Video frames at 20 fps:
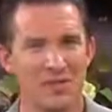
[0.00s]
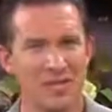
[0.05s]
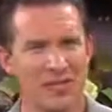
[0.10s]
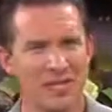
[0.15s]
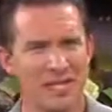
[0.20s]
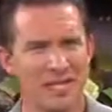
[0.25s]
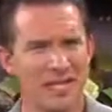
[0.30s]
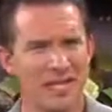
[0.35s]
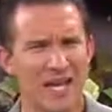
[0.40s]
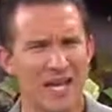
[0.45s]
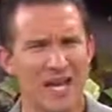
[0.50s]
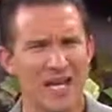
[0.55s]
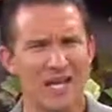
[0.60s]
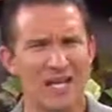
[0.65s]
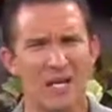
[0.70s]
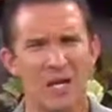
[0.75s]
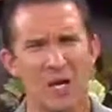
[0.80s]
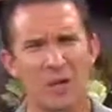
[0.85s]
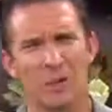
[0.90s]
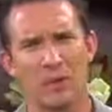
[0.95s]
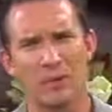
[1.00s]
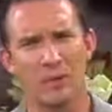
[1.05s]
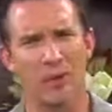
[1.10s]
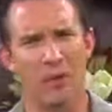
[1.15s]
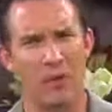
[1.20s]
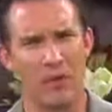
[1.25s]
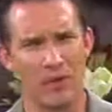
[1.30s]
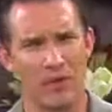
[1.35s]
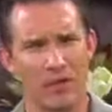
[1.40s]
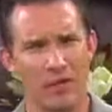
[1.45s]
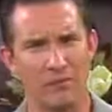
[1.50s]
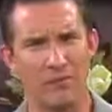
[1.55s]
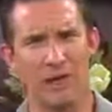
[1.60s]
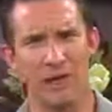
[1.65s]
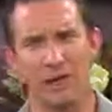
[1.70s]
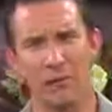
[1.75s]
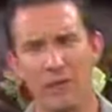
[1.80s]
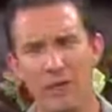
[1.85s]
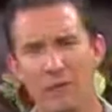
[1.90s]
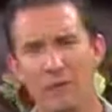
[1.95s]
What exactly are we talking
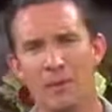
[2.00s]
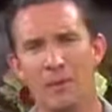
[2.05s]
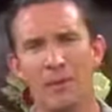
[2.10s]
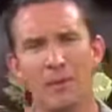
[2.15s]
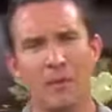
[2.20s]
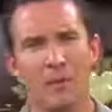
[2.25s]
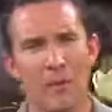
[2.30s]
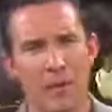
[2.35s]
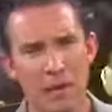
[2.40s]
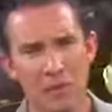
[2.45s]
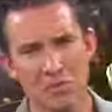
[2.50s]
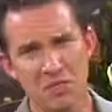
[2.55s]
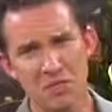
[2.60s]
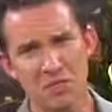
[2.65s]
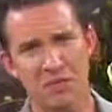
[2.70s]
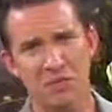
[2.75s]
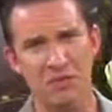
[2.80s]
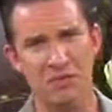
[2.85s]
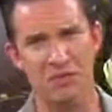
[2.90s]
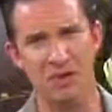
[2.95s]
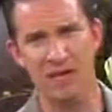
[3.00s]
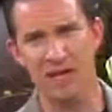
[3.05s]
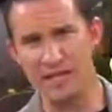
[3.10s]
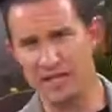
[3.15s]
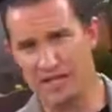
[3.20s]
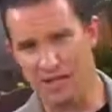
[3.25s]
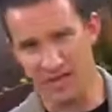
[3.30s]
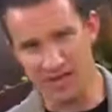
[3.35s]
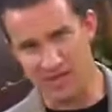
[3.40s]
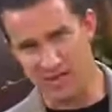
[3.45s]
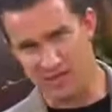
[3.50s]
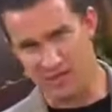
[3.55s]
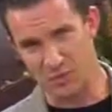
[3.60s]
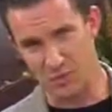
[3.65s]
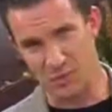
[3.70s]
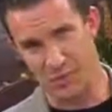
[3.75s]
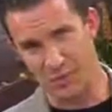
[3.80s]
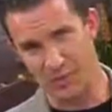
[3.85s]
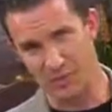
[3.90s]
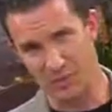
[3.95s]
about? Well, Webster defines it this
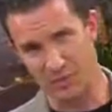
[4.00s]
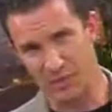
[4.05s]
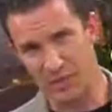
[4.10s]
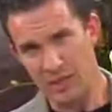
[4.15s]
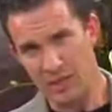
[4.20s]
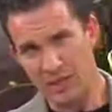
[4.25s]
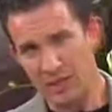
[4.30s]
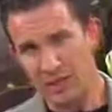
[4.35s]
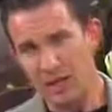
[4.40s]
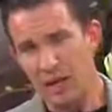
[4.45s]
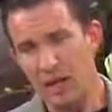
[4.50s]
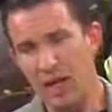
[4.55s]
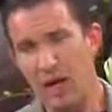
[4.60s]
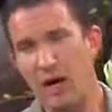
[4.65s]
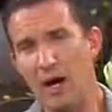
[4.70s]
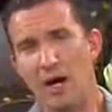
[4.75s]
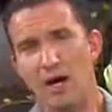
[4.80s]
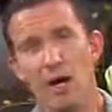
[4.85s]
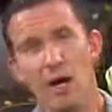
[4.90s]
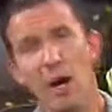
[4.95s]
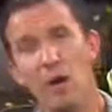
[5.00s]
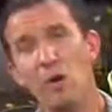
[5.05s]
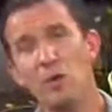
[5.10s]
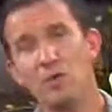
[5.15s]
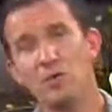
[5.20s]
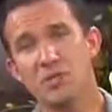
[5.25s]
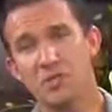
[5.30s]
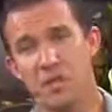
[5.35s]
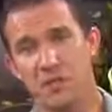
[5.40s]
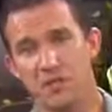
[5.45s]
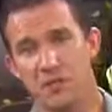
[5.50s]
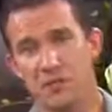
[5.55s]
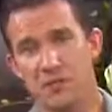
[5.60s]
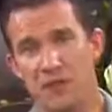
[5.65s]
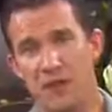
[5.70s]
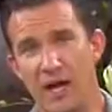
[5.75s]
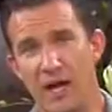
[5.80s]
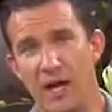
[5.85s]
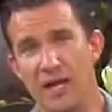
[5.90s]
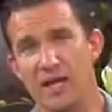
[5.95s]
way. A ghost is
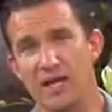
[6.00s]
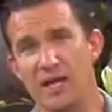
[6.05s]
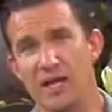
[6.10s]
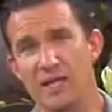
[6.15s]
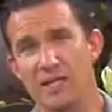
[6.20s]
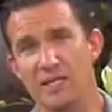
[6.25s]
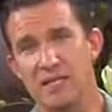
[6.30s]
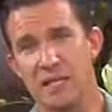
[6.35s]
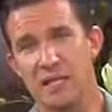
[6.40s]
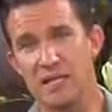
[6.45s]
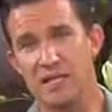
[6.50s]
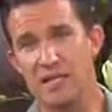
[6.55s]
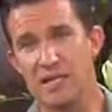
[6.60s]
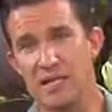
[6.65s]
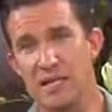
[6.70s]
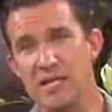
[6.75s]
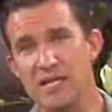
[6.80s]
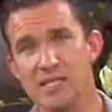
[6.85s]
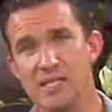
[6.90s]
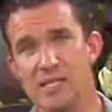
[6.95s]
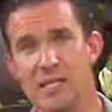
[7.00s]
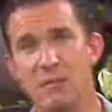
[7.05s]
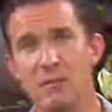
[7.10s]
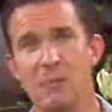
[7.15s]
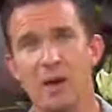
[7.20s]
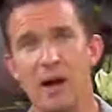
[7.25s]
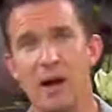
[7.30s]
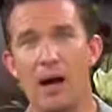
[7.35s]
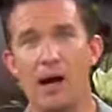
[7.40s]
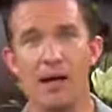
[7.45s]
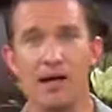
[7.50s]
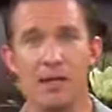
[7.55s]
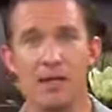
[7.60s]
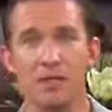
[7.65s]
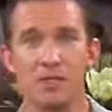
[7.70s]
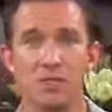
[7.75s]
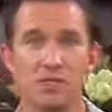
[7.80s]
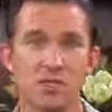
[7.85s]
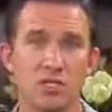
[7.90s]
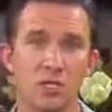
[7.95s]
defined as a
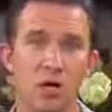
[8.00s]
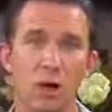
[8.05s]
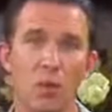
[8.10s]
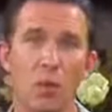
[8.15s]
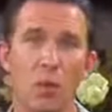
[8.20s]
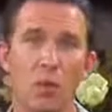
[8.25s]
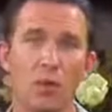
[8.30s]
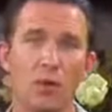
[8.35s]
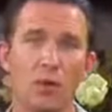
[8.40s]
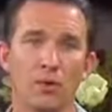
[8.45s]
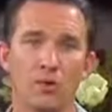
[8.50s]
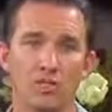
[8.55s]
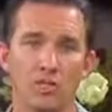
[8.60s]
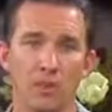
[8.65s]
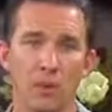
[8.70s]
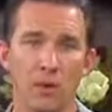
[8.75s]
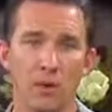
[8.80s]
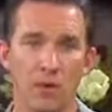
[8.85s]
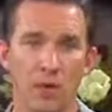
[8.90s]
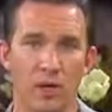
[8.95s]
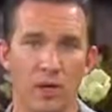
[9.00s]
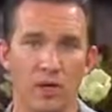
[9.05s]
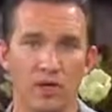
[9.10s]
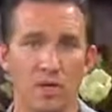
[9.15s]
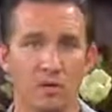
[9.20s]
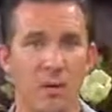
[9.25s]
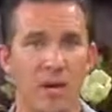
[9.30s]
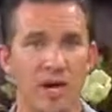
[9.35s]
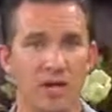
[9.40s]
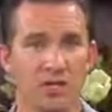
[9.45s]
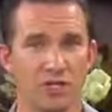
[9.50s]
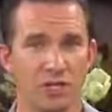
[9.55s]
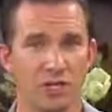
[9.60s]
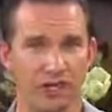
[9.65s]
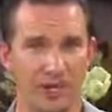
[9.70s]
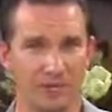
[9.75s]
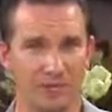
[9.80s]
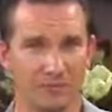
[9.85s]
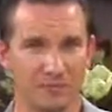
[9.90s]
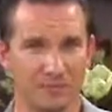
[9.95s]
disembodied soul or spirit,
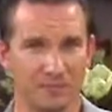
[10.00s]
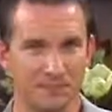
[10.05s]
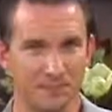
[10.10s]
especially